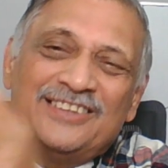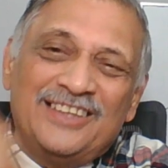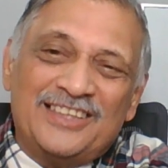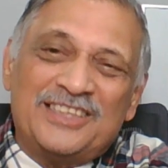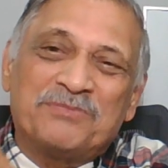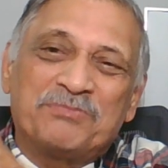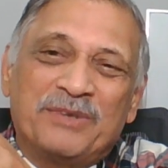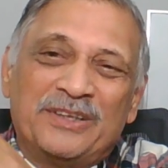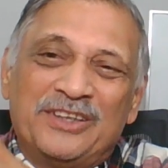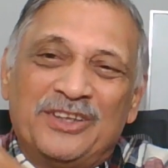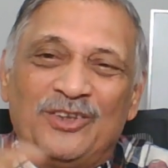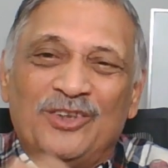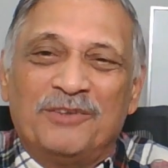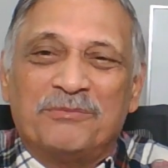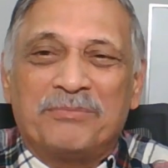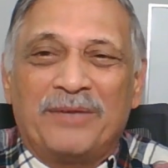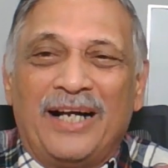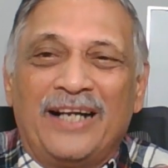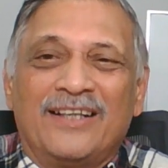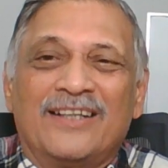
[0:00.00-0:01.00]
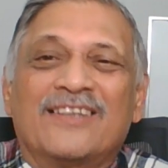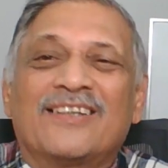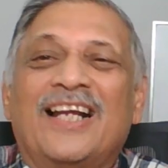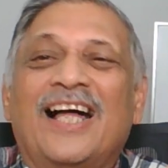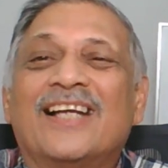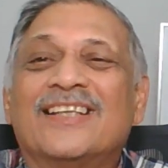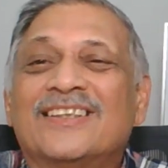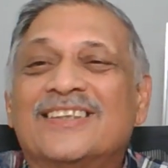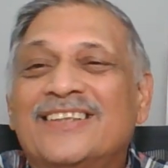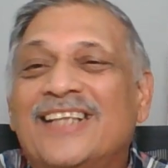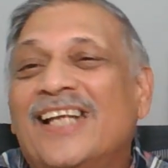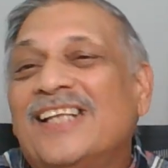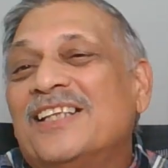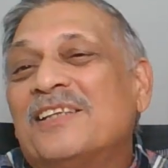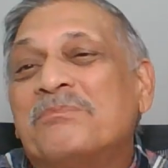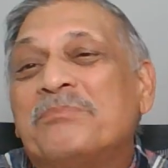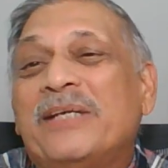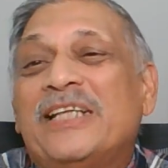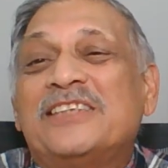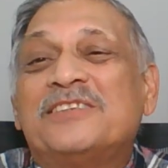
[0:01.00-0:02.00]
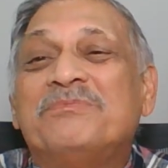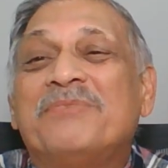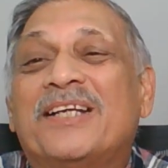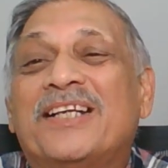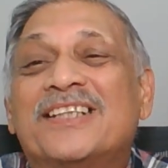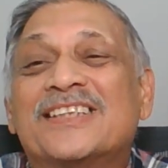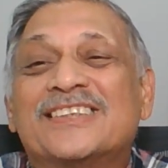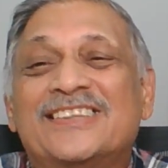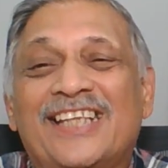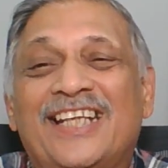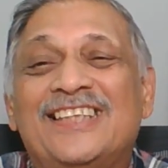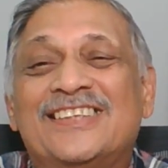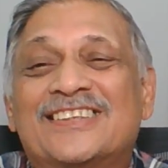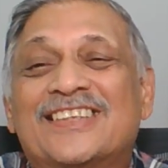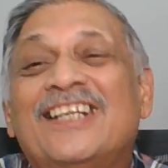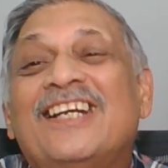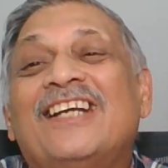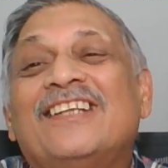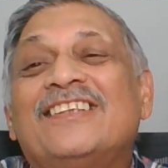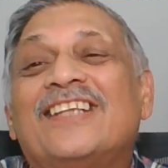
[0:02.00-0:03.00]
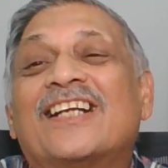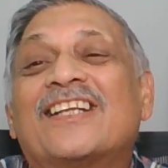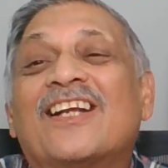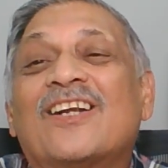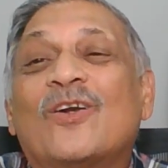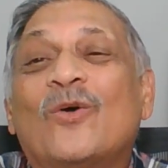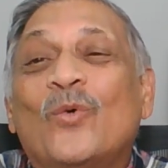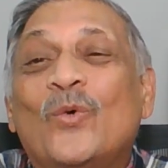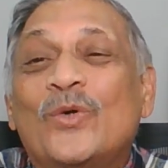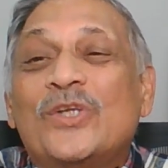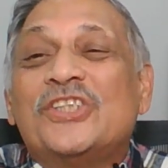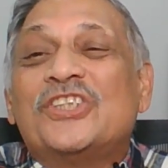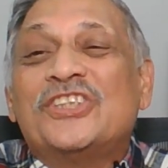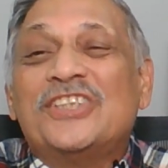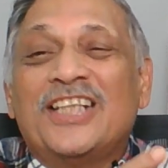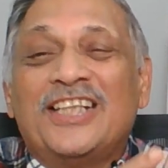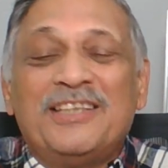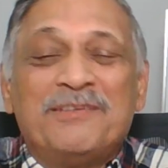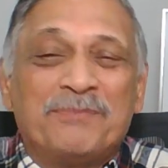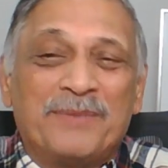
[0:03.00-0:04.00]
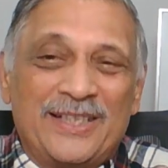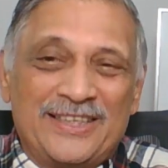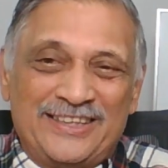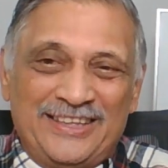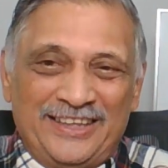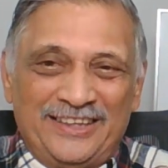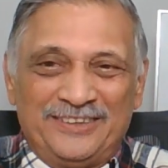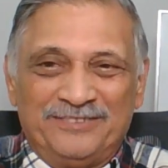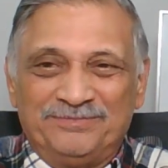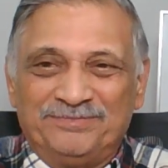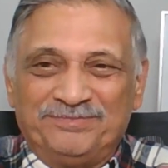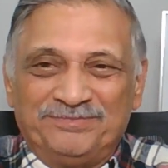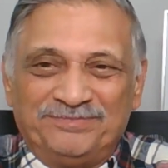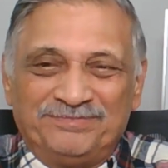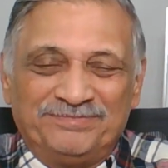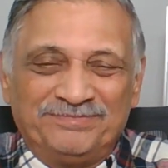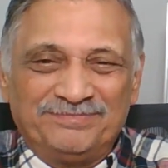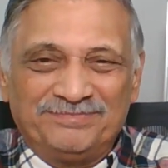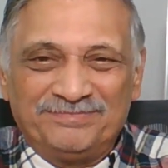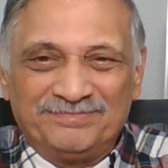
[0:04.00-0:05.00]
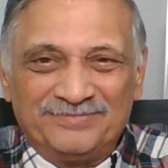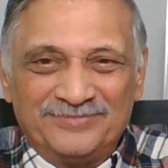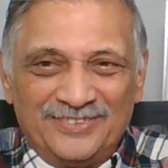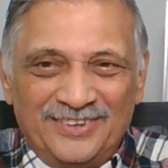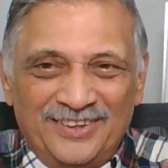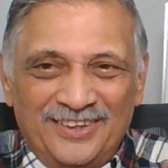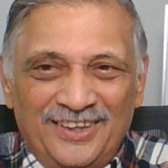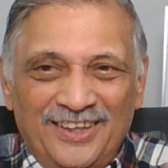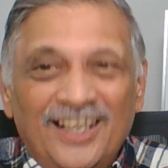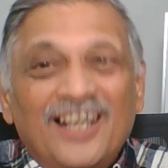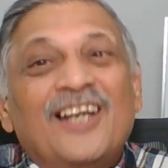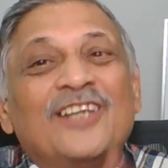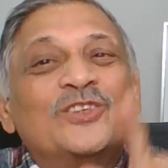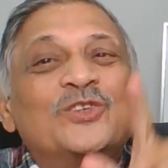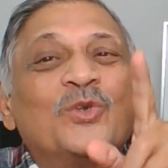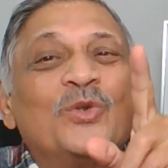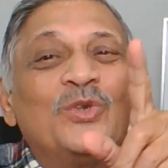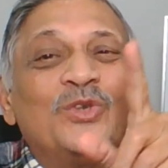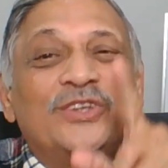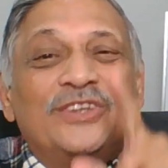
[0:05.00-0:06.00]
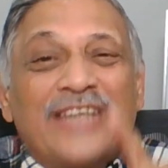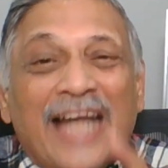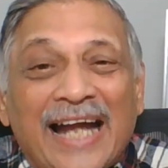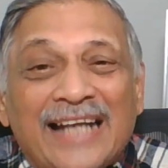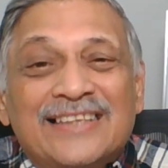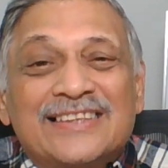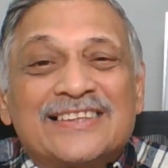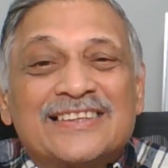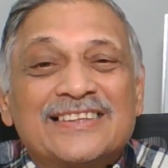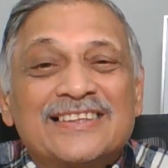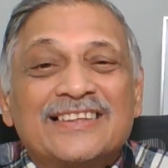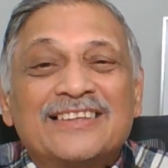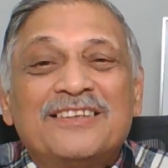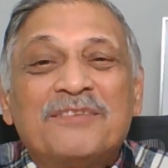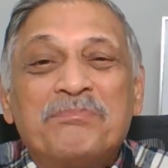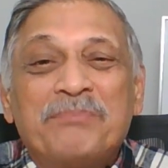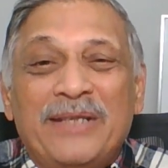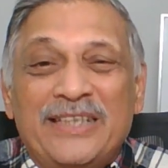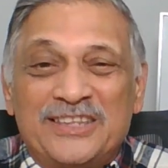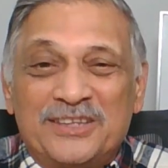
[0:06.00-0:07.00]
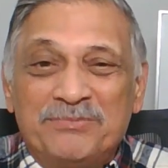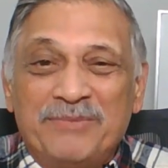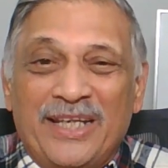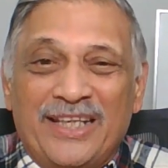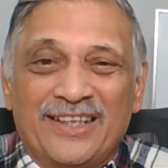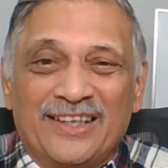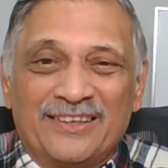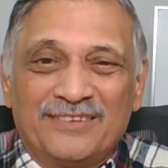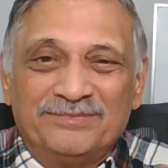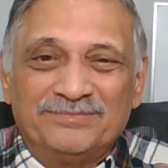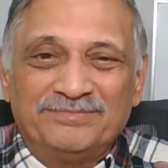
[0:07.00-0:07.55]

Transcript: this particular part rather than the pacemaker cells that are originally present. So that's the pacemaker.